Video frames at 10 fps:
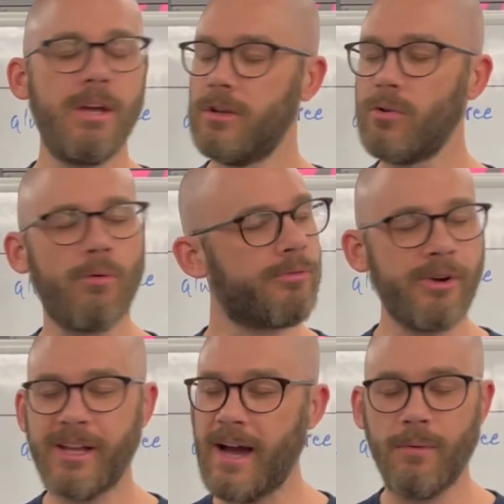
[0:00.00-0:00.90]
Don't
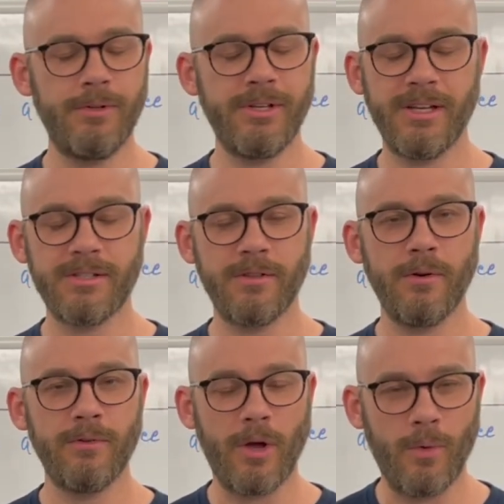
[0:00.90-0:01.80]
freak out when you get to
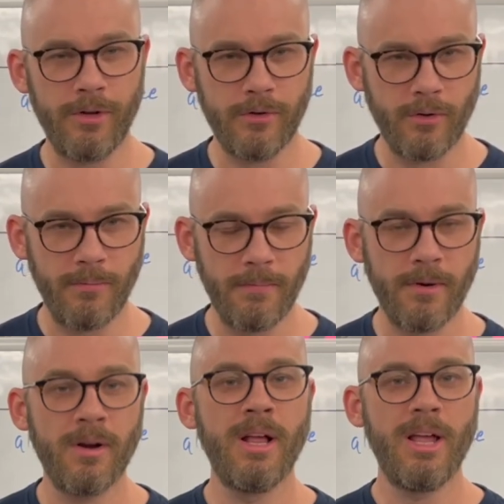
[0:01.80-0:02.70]
those. I want you to
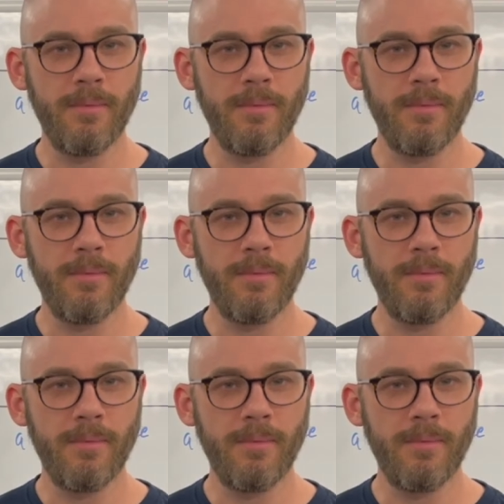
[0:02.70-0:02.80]
remember,